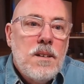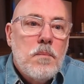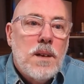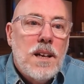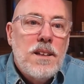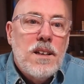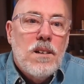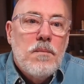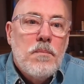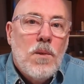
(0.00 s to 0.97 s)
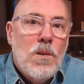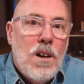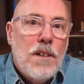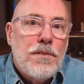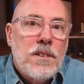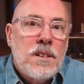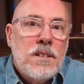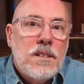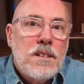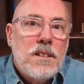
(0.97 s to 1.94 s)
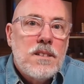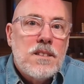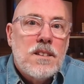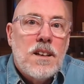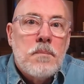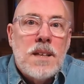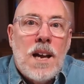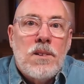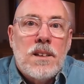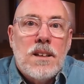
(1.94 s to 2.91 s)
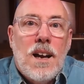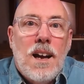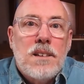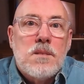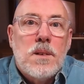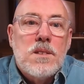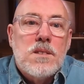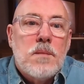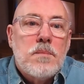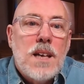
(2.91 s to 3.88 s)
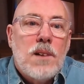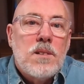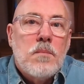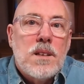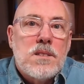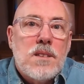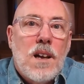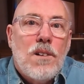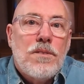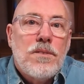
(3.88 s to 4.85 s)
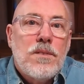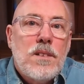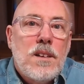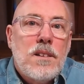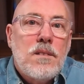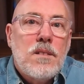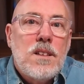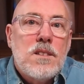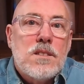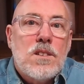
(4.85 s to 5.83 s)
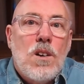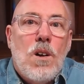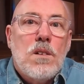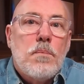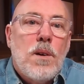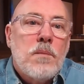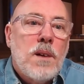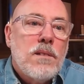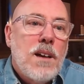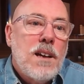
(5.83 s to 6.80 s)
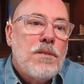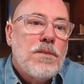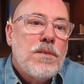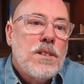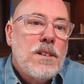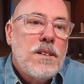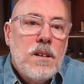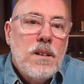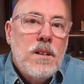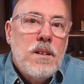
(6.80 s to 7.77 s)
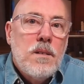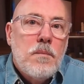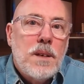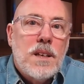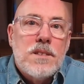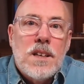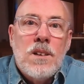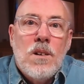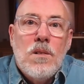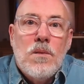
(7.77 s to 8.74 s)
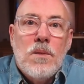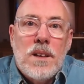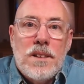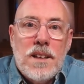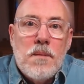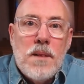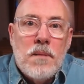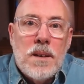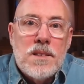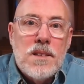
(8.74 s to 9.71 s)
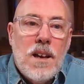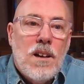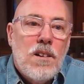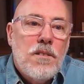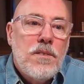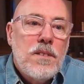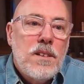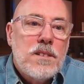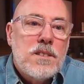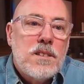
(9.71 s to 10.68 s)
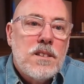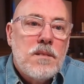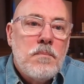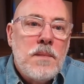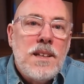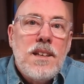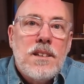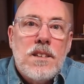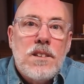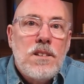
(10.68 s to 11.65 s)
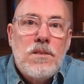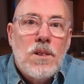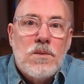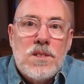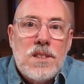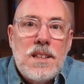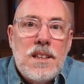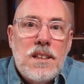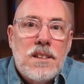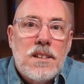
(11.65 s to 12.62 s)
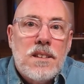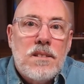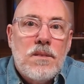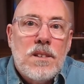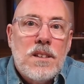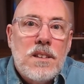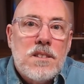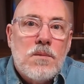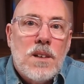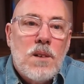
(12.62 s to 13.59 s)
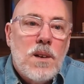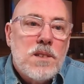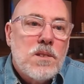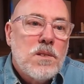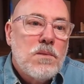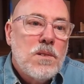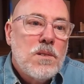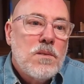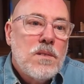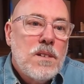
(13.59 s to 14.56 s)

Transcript: But I think more often it isn't that I'm doubting God as much as I'm doubting myself in His call upon my life. Because I know when I think about myself, it's the me that you don't see that really is what I wrestle through